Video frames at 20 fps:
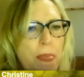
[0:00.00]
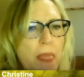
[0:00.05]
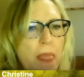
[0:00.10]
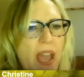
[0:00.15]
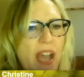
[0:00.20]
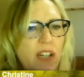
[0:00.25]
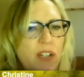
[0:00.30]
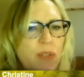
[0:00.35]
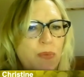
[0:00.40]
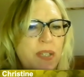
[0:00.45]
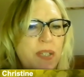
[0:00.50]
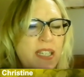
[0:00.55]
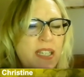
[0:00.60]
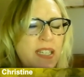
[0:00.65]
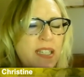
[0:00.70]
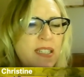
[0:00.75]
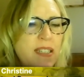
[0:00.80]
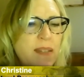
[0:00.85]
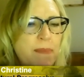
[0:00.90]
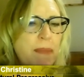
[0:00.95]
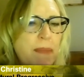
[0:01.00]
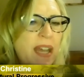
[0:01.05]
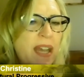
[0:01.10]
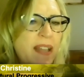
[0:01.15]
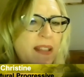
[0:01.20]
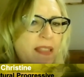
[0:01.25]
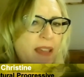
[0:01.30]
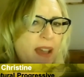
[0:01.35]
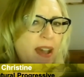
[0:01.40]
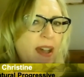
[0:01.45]
How do we
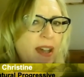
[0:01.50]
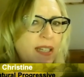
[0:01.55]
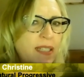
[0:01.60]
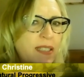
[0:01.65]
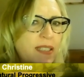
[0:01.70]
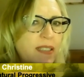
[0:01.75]
combat that?